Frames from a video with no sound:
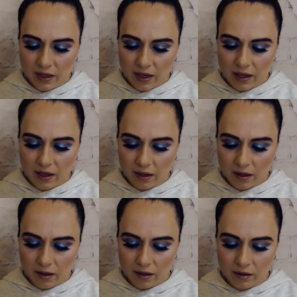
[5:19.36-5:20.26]

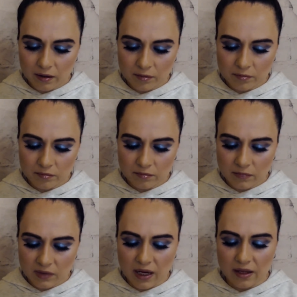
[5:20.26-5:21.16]

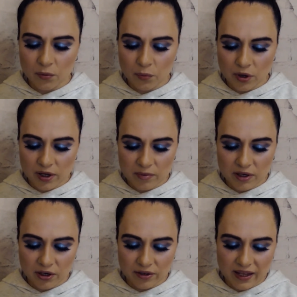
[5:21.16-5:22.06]
Yeah, the
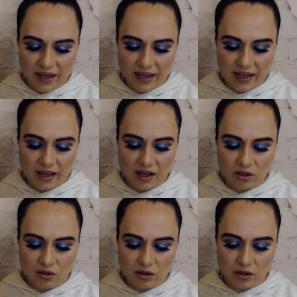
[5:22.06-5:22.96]
workmen on the
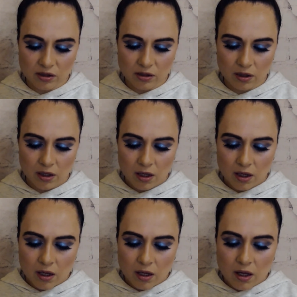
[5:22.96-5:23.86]
house.
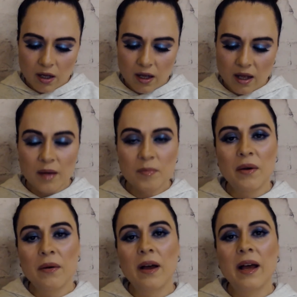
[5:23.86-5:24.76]

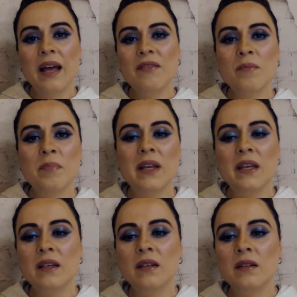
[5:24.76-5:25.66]
I haven't
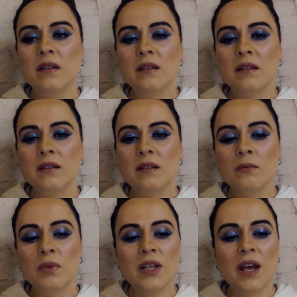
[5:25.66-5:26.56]
been.
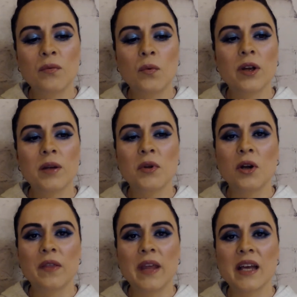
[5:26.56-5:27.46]
When you have workmen
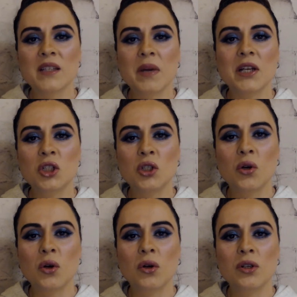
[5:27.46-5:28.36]
on the house, make
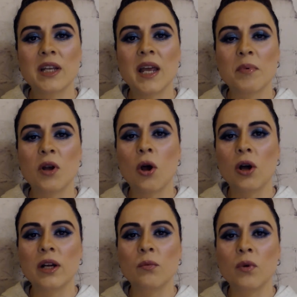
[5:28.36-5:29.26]
sure you keep an
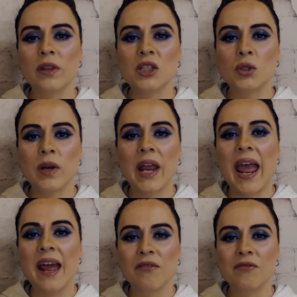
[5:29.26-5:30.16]
eye on what they're
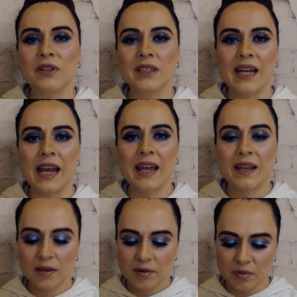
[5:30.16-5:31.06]
doing every
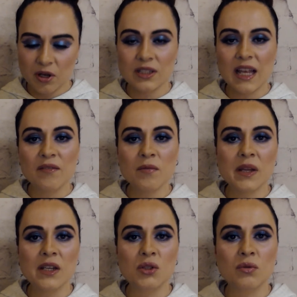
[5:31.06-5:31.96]
day, because I haven't
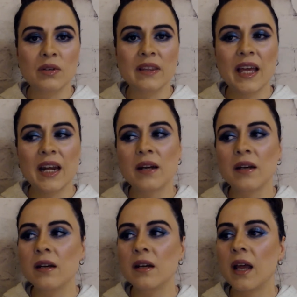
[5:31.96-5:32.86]
been doing that,
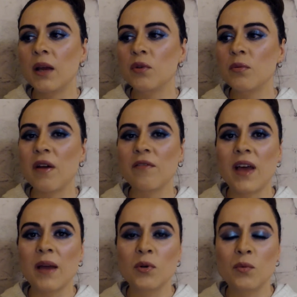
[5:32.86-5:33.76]
and with my
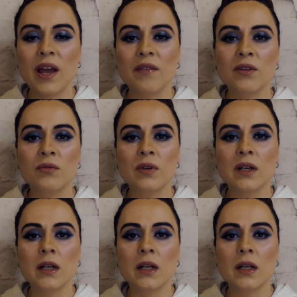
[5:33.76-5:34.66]
family, we haven't
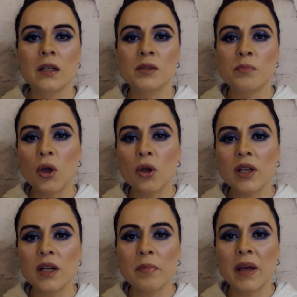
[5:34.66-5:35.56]
really
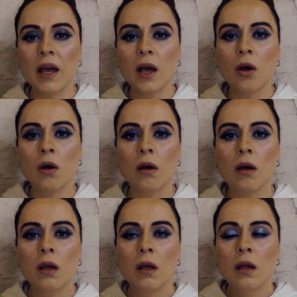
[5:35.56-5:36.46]
spoken about
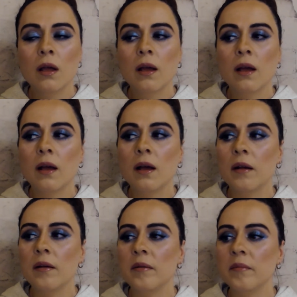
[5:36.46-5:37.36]

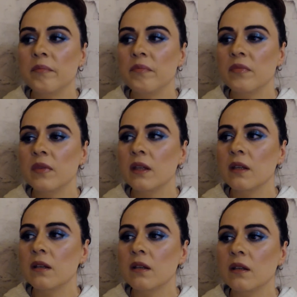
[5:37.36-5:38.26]
um,
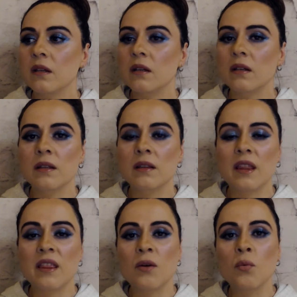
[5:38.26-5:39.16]

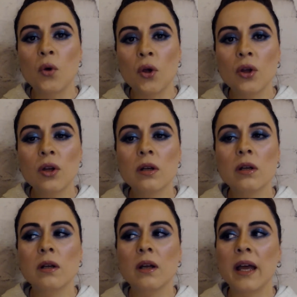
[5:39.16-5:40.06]
the
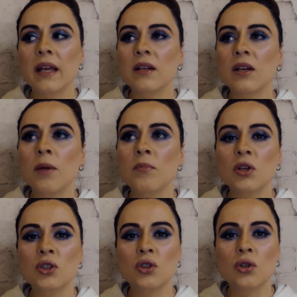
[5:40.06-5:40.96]
work, and I'm
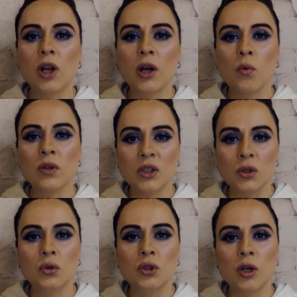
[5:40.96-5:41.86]
not sure like what's a
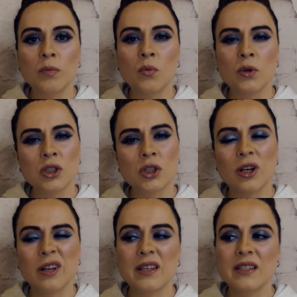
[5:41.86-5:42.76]
good job and what's not.
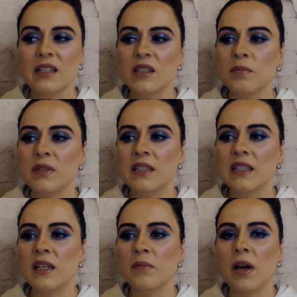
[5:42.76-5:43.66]
No, that sounds a bit
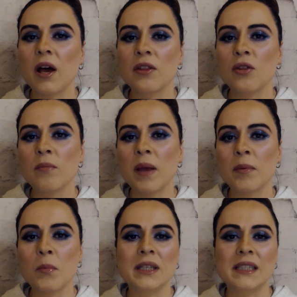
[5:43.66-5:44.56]
silly, but I thought
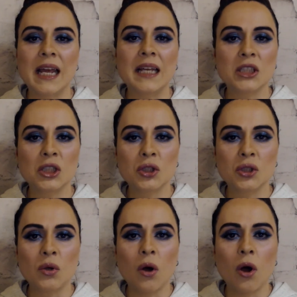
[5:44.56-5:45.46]
maybe my standards are
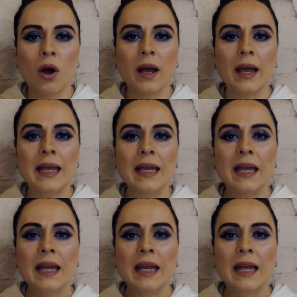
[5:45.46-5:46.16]
too high.